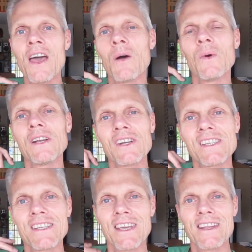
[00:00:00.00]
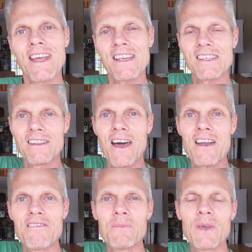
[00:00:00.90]
And when your skin has a
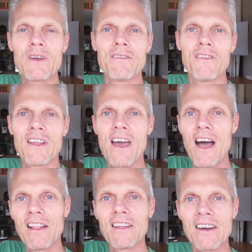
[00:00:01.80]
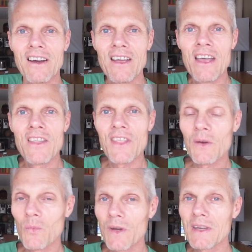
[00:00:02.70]
lot of beautiful color,
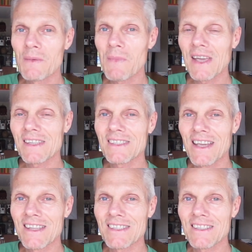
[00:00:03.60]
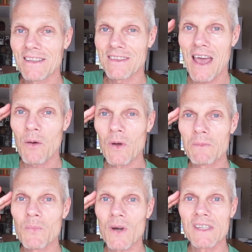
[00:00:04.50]
then wouldn't it make sense that that
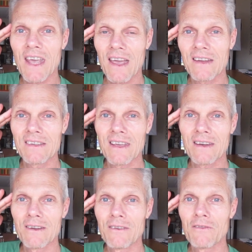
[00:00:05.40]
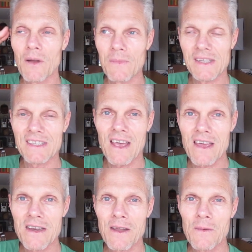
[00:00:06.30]
would protect it from the
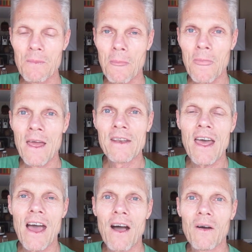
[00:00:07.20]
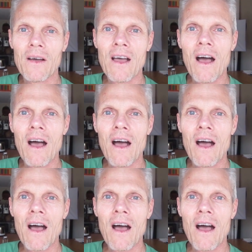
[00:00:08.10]
sun? Now,